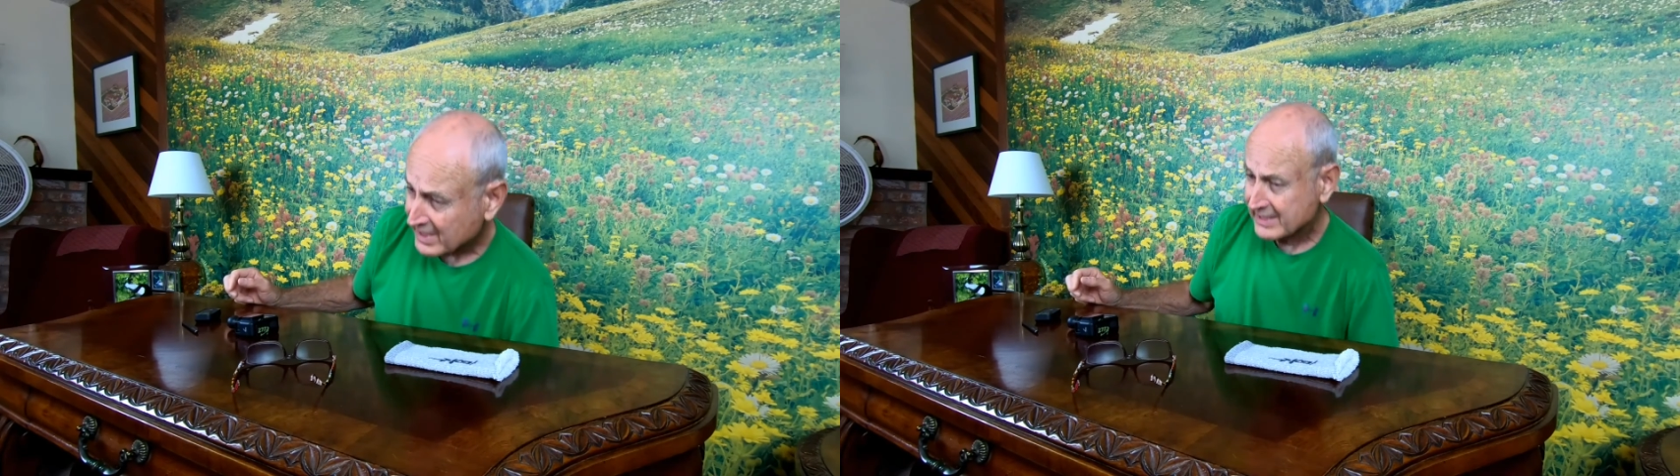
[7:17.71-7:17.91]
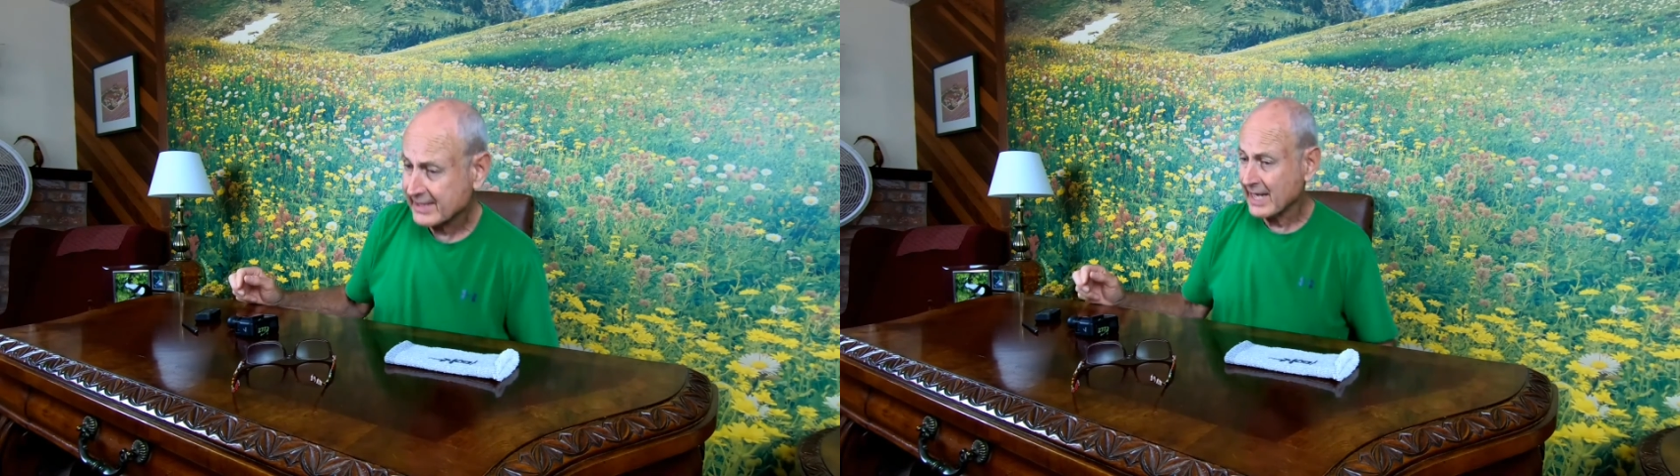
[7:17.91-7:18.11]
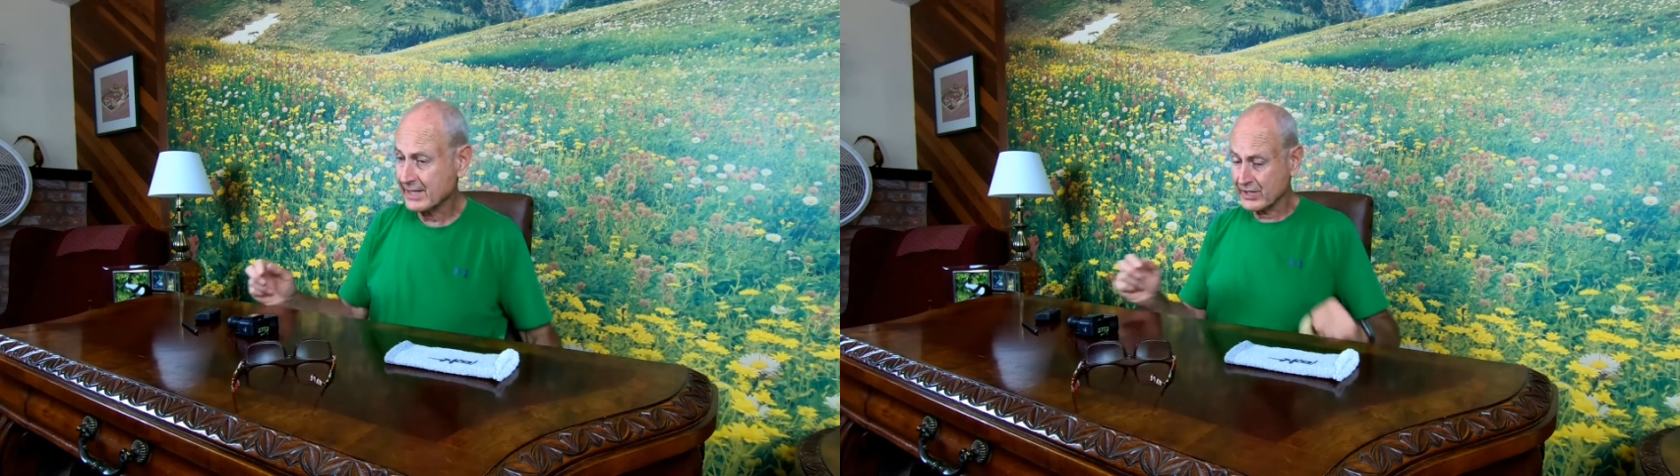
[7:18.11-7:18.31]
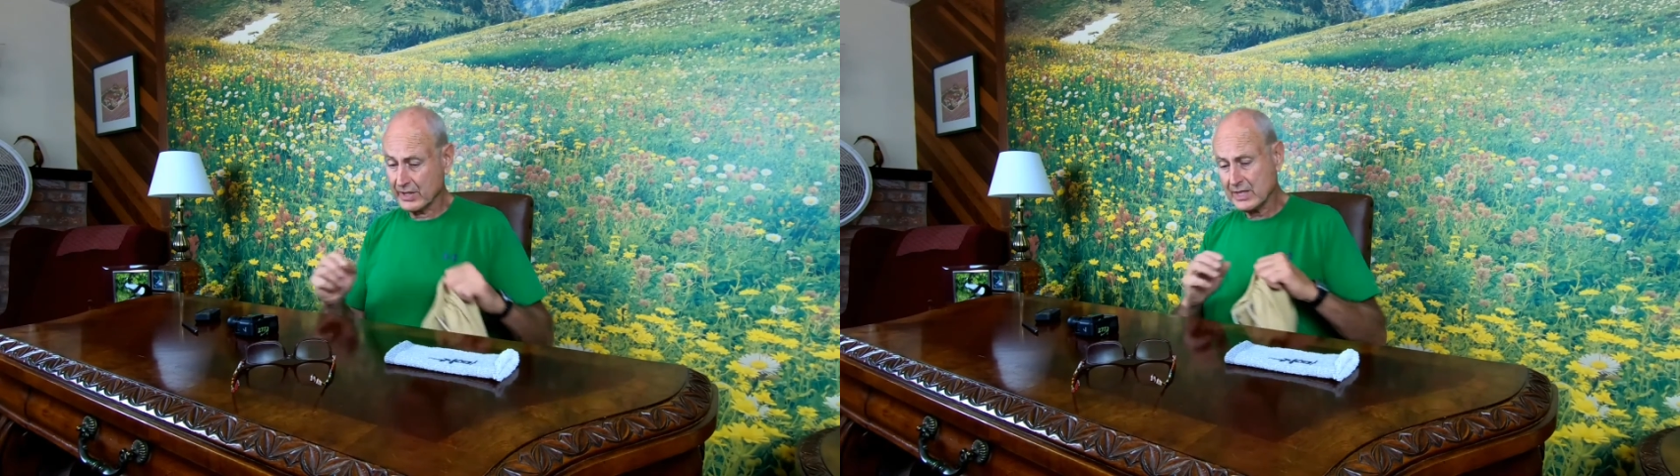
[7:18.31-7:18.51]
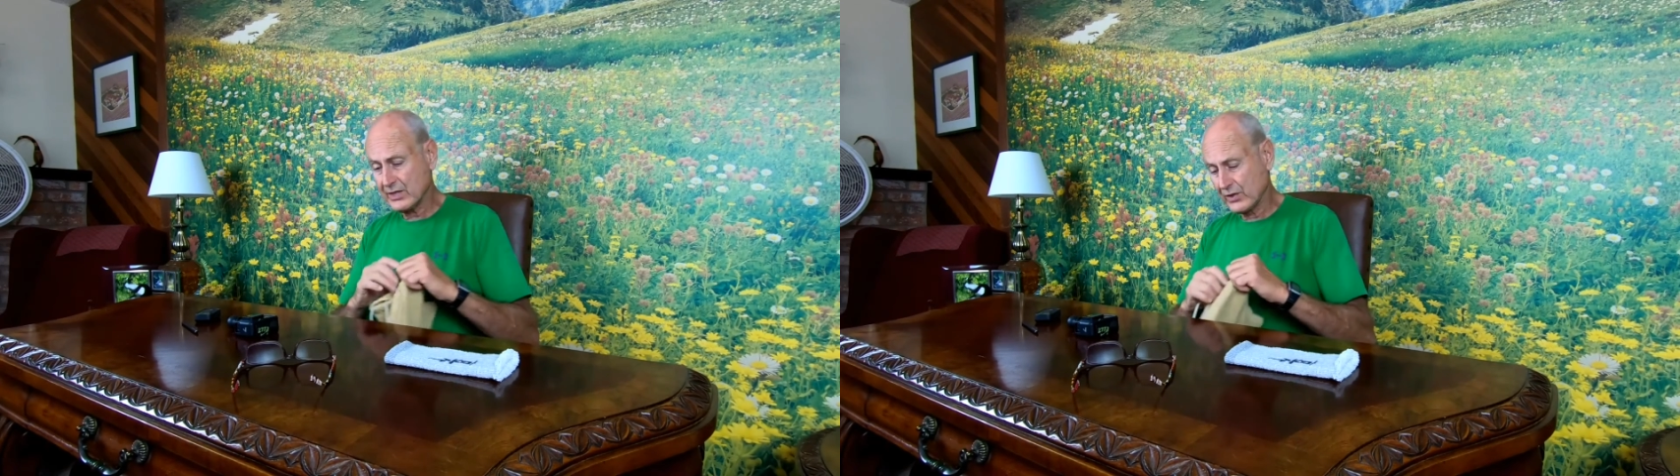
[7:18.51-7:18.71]

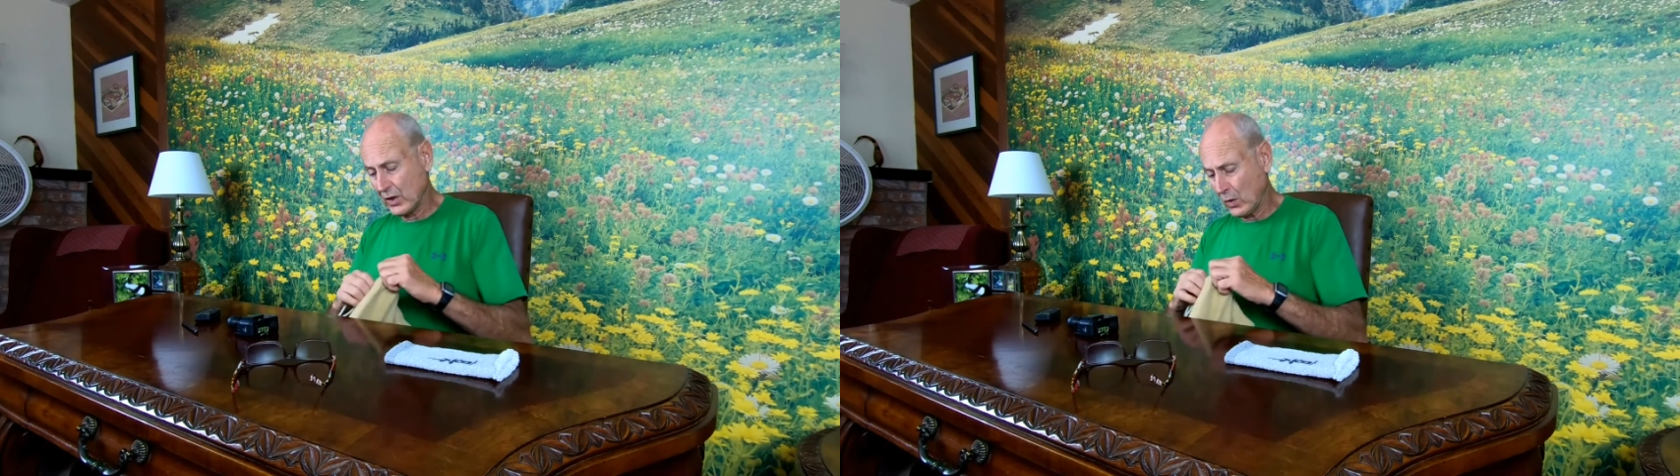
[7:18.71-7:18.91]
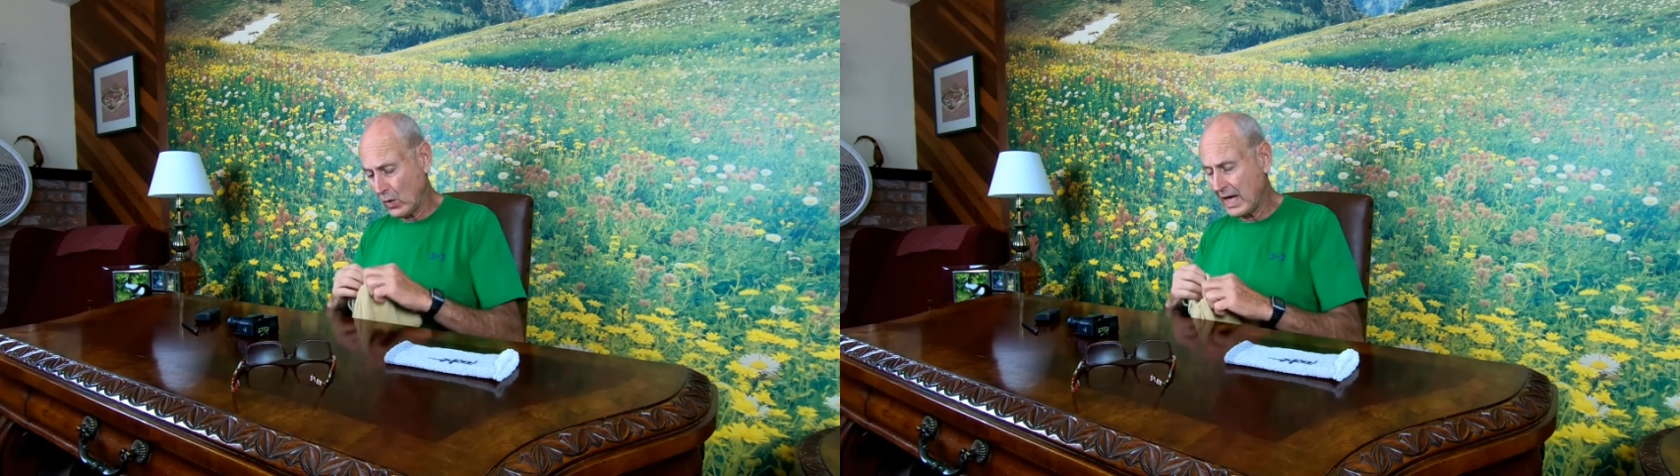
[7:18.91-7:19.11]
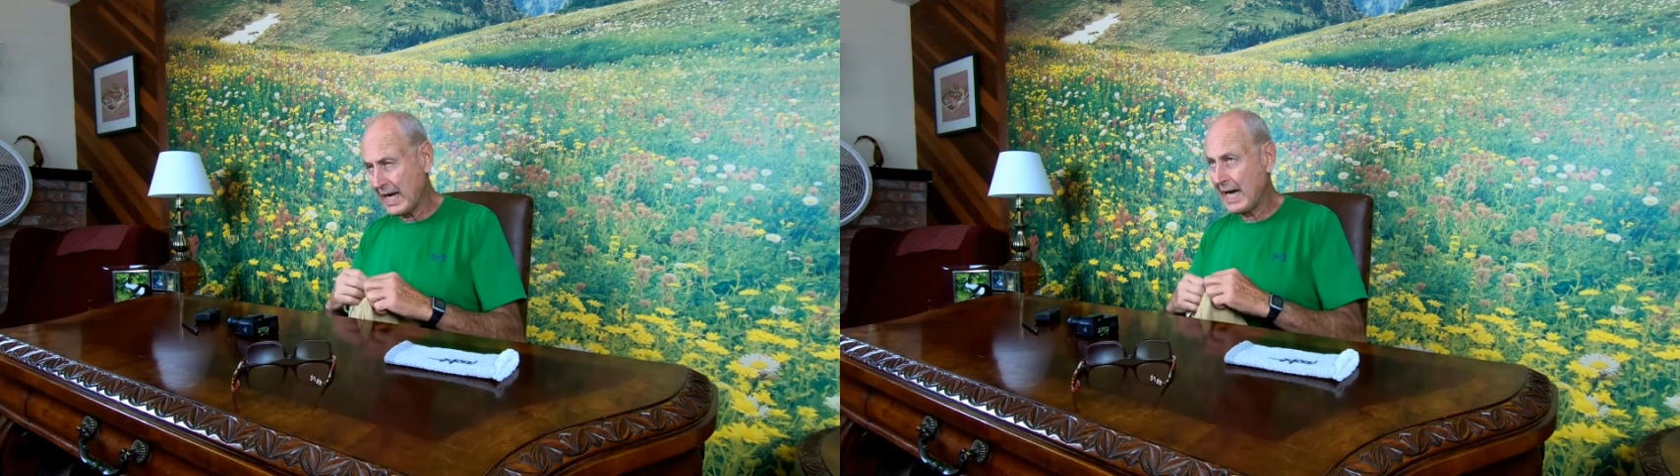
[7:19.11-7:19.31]
scientist, so